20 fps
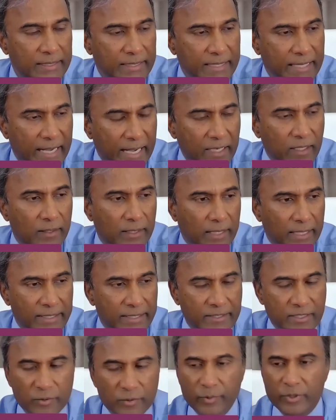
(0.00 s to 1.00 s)

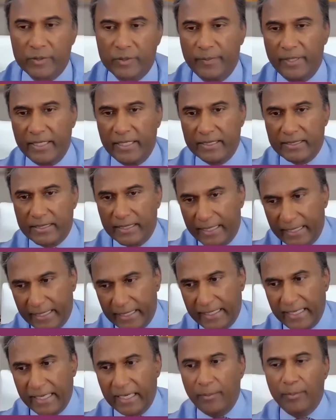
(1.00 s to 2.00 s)
catalyzes, which means
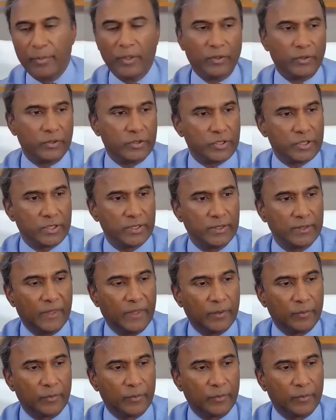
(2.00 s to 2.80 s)
enables